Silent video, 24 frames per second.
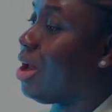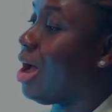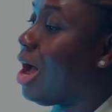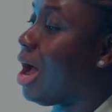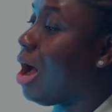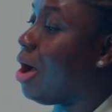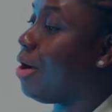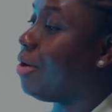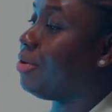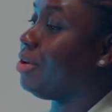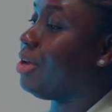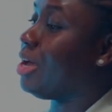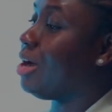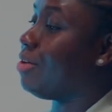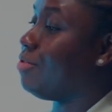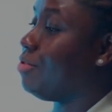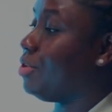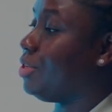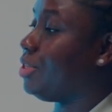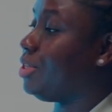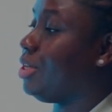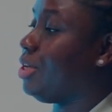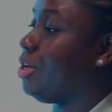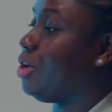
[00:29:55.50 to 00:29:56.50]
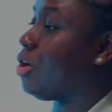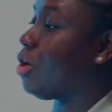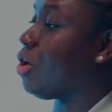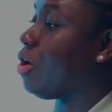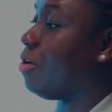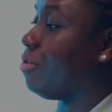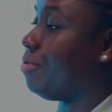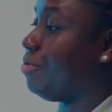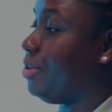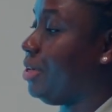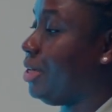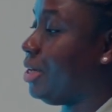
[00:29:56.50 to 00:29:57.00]
on how you are roasting your
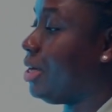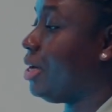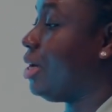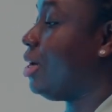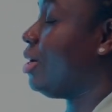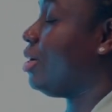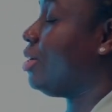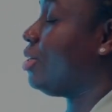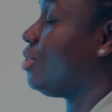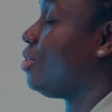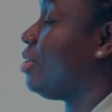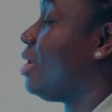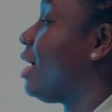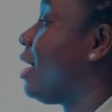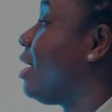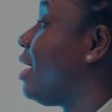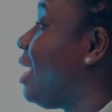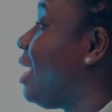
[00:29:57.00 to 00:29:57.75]
coffee. So the